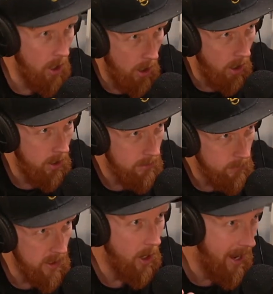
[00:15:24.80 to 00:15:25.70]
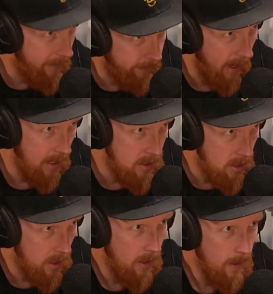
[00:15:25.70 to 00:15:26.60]
are. We know how to find
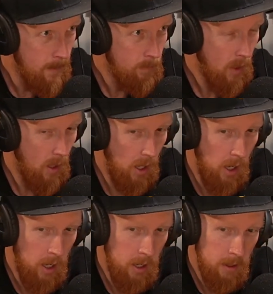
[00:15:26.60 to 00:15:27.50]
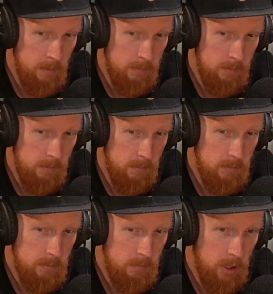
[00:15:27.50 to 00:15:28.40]
you.
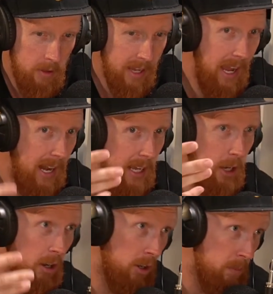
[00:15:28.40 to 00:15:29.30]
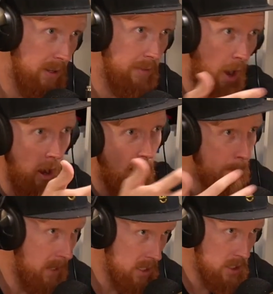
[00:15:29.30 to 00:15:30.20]
They got to hear a little bit of our
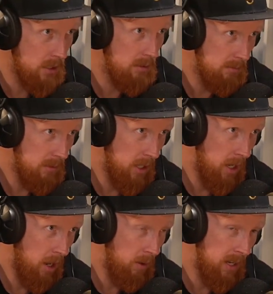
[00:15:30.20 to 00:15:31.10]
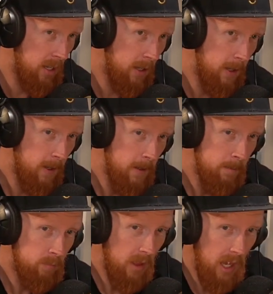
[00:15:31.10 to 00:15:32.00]
ambition, and
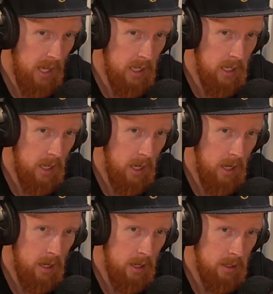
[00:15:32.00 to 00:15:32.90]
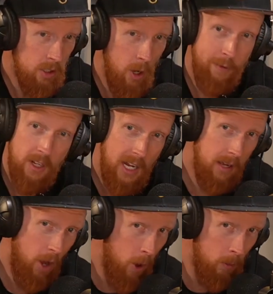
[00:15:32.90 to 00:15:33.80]
if you need
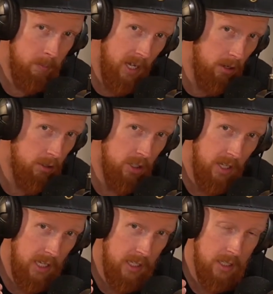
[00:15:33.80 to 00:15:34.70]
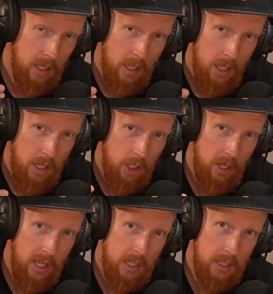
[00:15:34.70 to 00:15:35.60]
a home built, you need
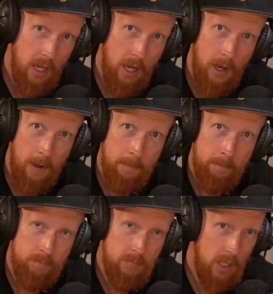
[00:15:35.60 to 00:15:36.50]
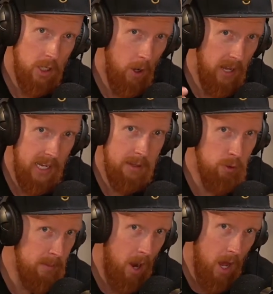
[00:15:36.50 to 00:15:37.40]
any
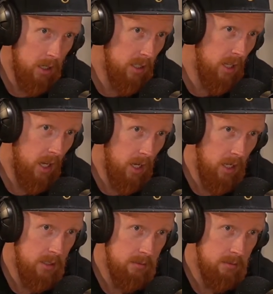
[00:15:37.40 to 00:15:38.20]
remodeling done,